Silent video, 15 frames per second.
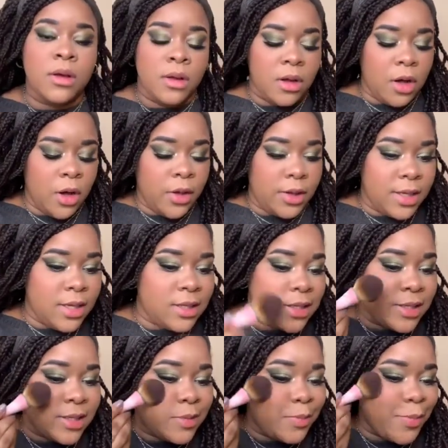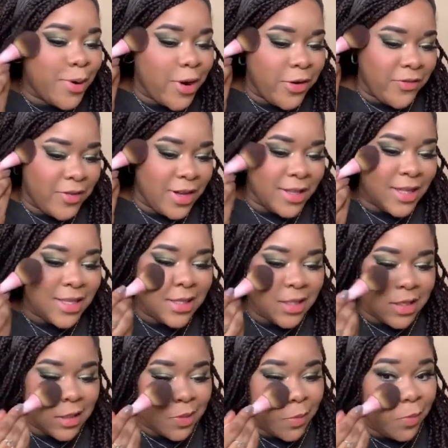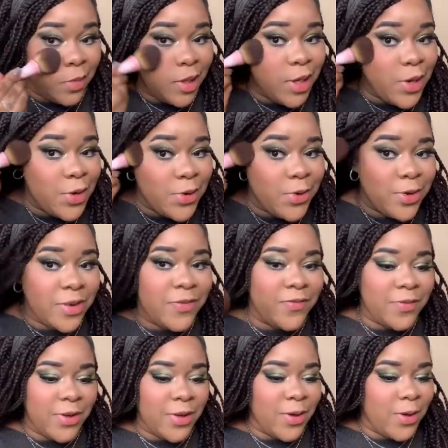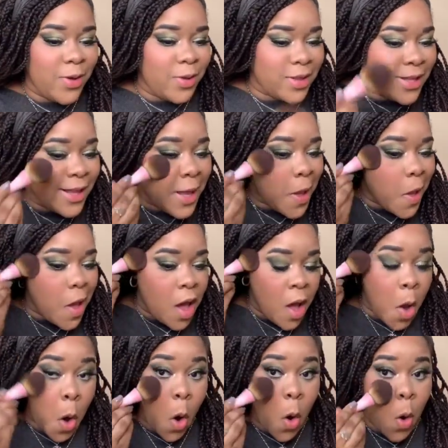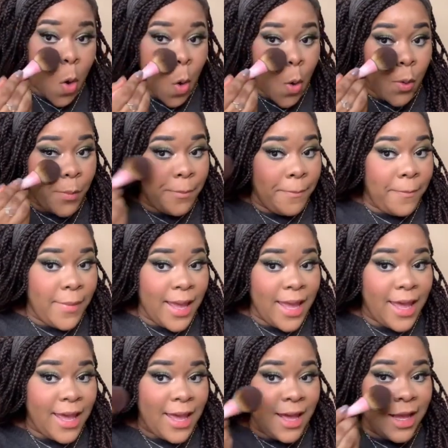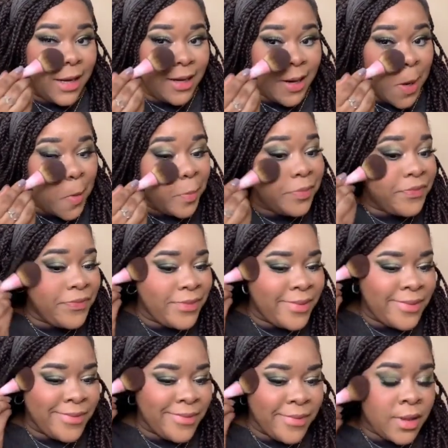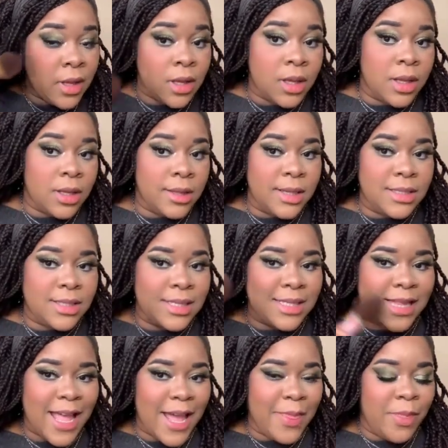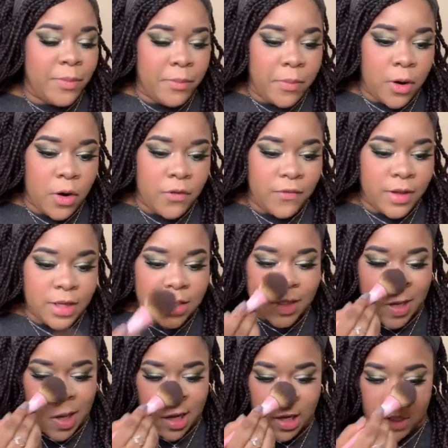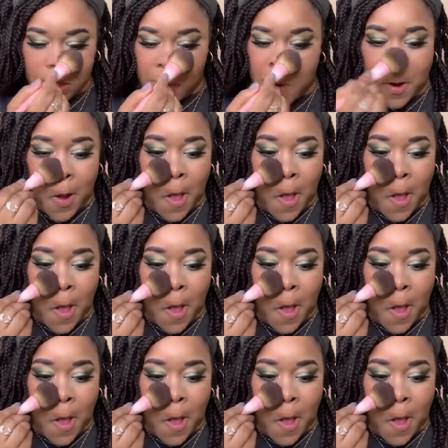Oh, this is perfect. This is beautiful. Oh man, this is like the perfect color.